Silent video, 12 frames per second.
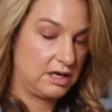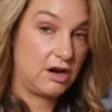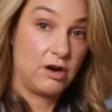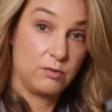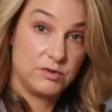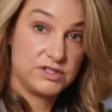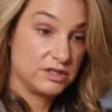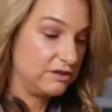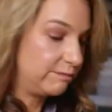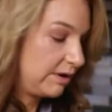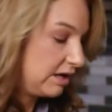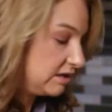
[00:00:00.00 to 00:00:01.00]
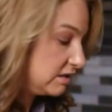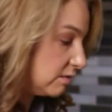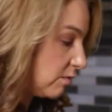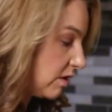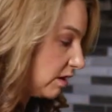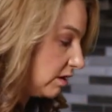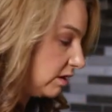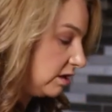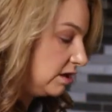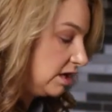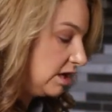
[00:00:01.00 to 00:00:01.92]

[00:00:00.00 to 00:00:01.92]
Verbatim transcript: our reserved pasta water,